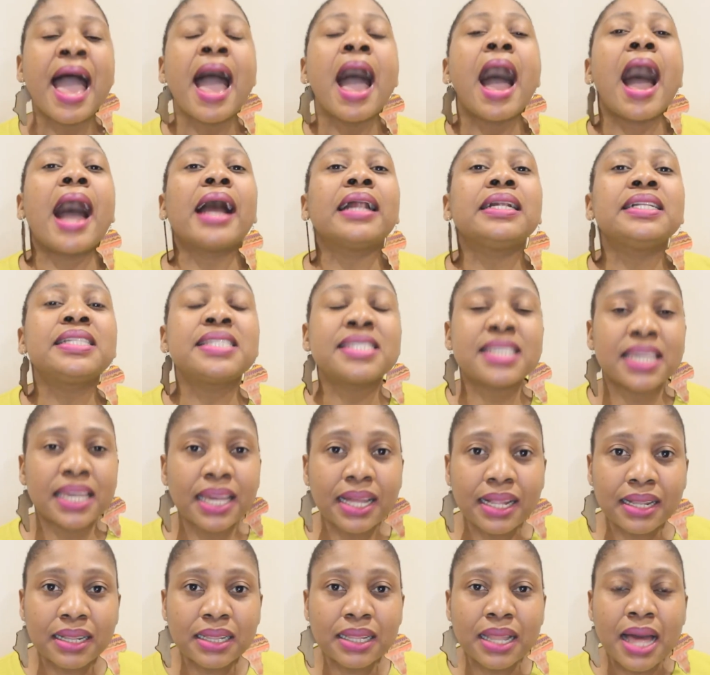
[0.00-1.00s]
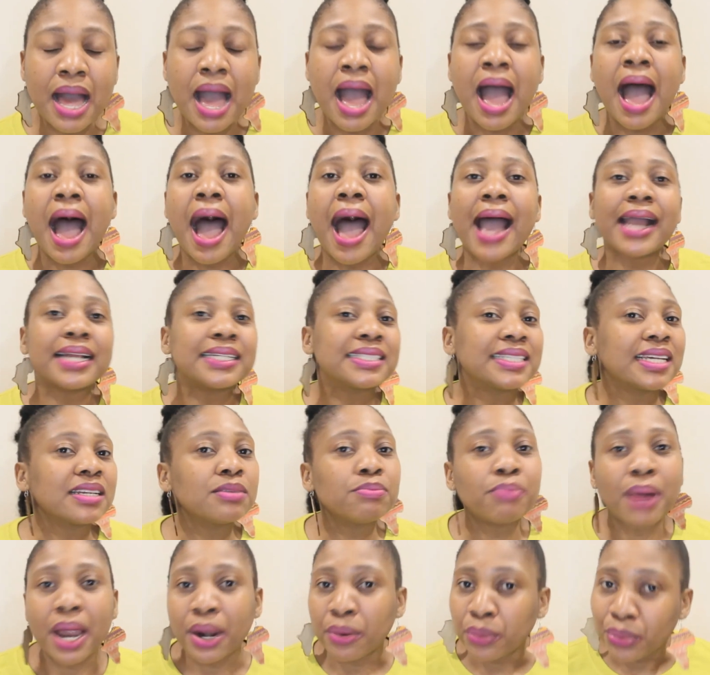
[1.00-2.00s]
Until I
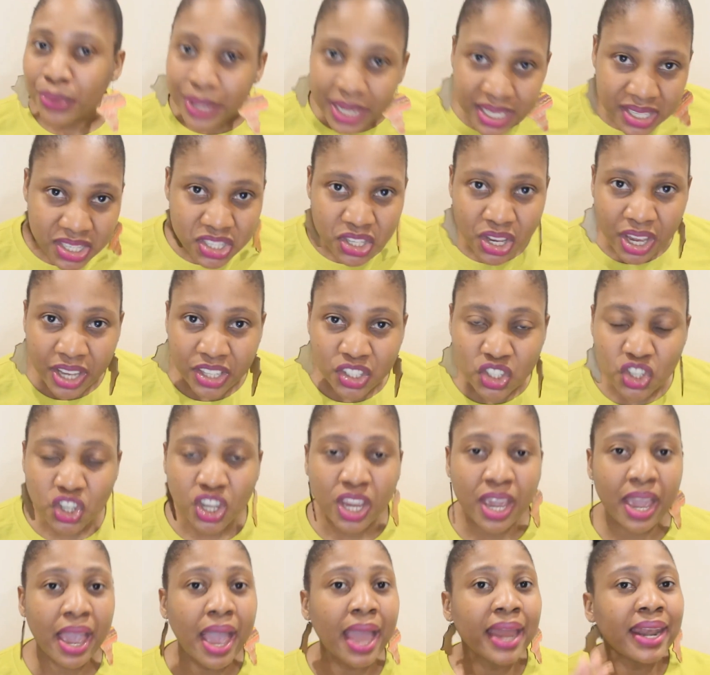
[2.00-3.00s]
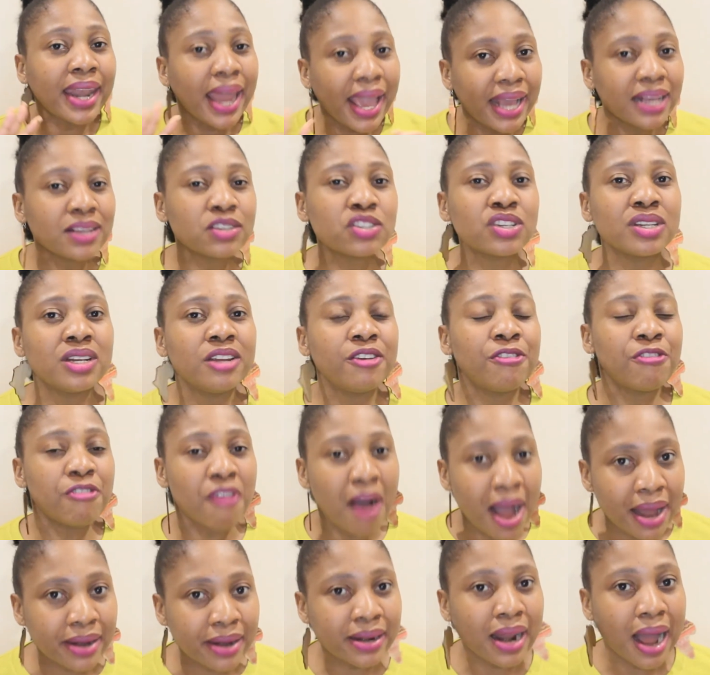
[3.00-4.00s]
did my research and actually
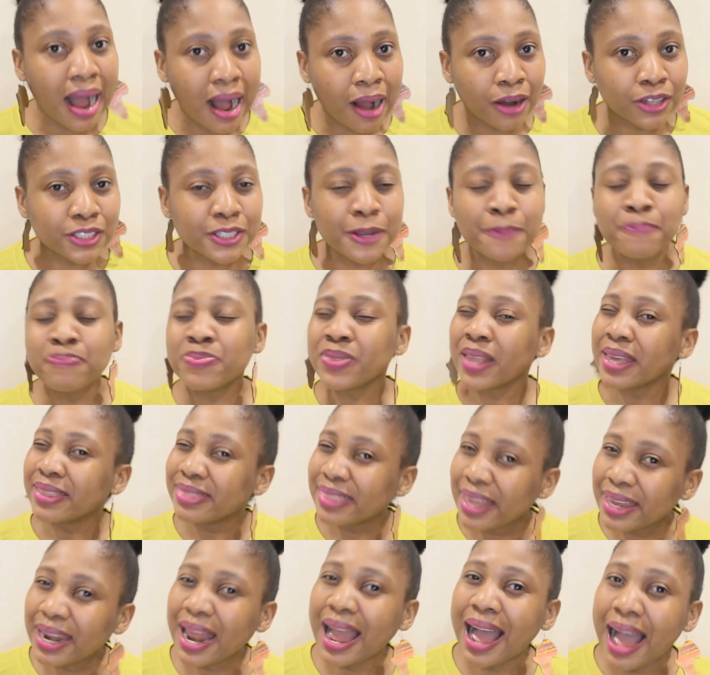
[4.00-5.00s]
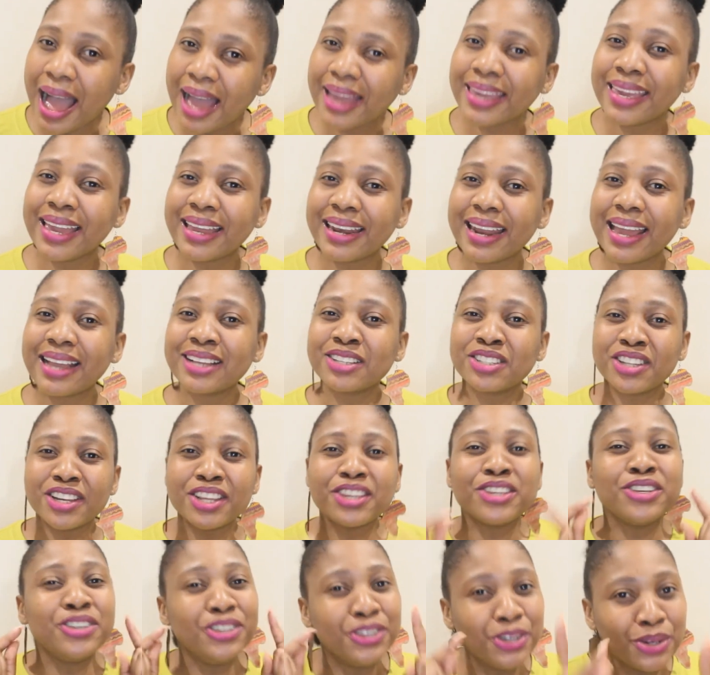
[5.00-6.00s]
found out that I can
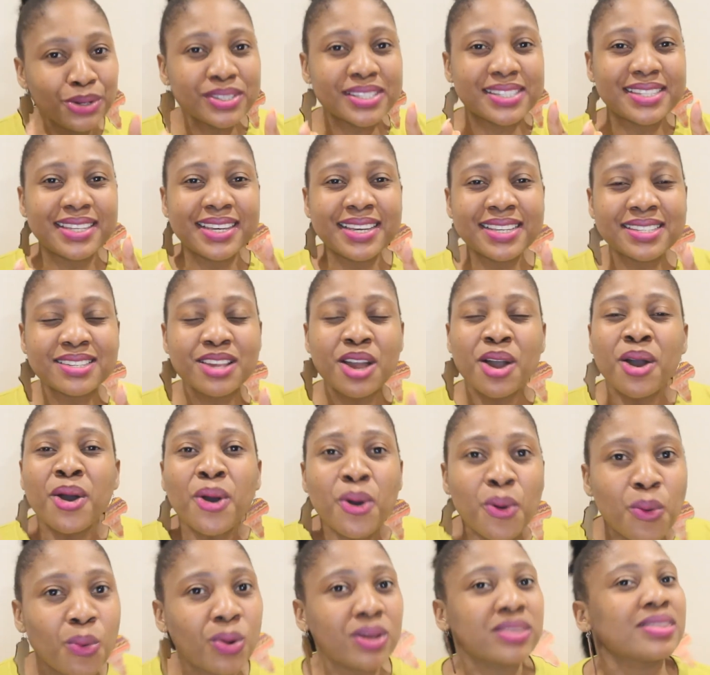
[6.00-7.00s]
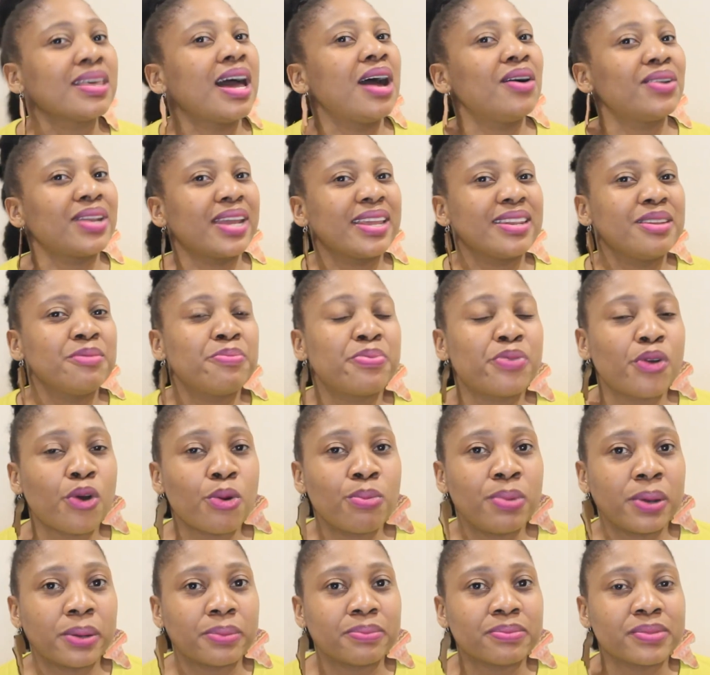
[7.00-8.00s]
actually use this without any
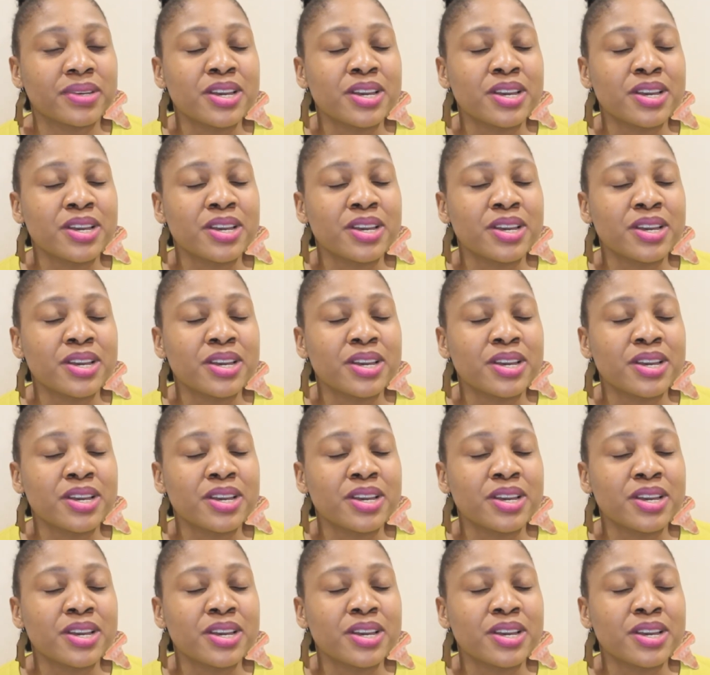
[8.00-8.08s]
problem.